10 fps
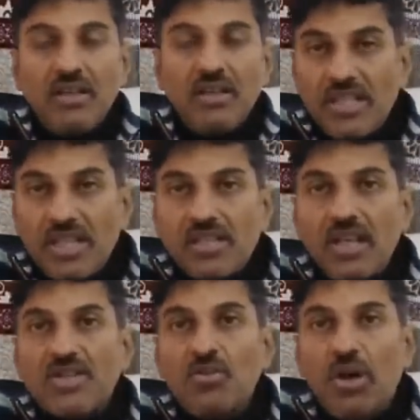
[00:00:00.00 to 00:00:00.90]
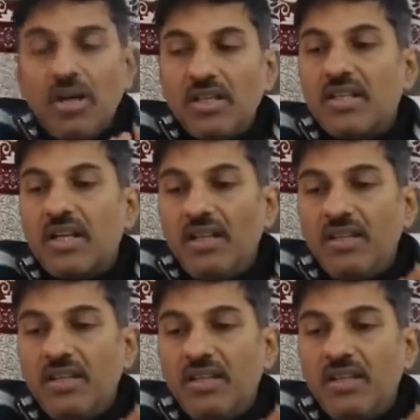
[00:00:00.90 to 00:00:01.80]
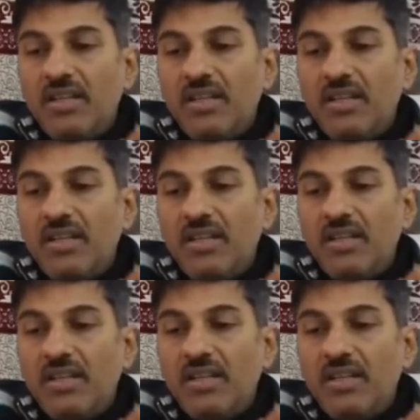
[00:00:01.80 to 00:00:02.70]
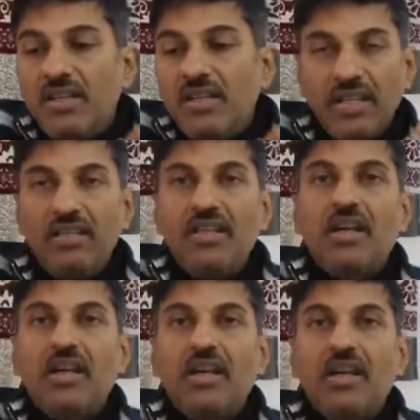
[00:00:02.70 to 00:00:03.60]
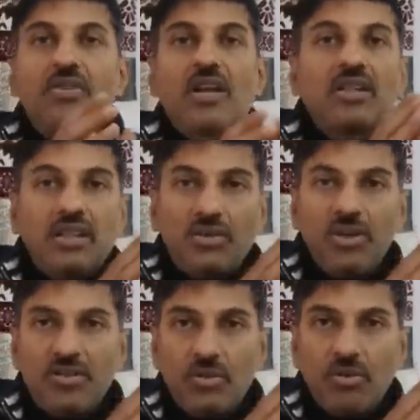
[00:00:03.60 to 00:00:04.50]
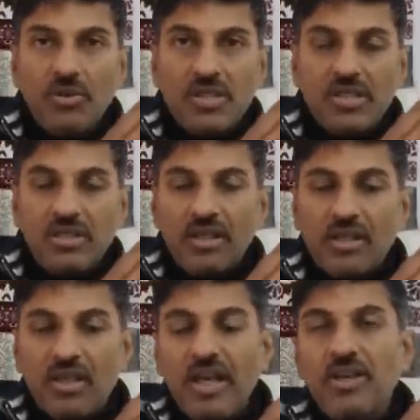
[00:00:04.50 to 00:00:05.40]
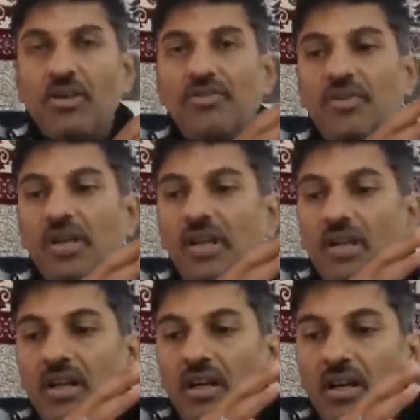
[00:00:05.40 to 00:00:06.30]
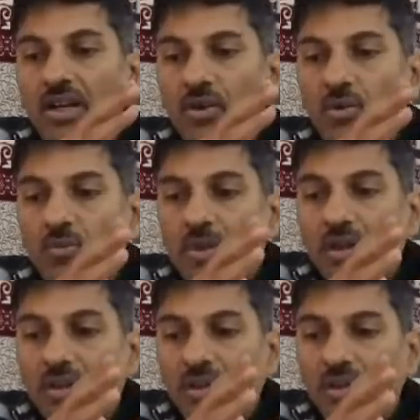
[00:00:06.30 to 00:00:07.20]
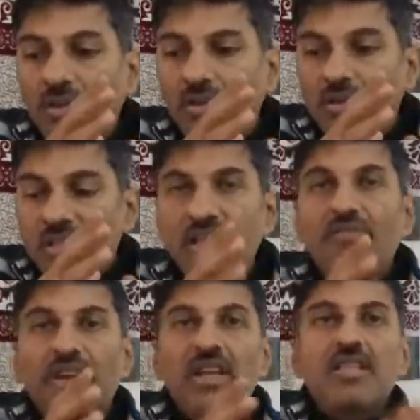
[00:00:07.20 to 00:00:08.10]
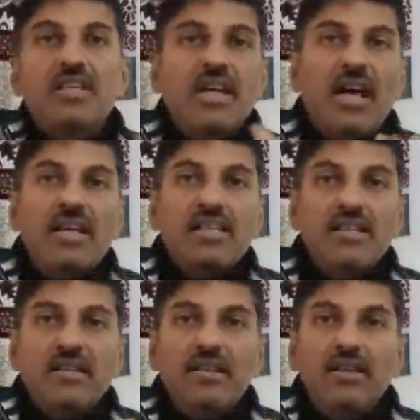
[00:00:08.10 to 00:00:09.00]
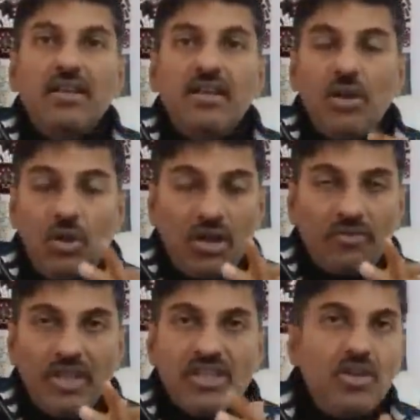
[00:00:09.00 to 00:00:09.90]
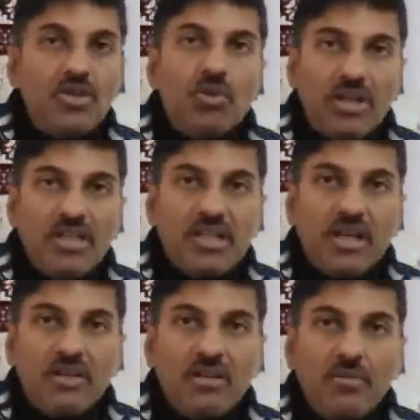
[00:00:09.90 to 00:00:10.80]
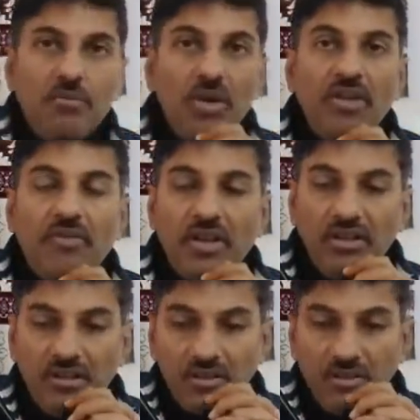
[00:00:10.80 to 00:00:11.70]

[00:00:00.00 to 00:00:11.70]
The basics are to understand the planet first, then the kind of Ketu it rules, the kind of significance it has. A lot of things you need to understand before even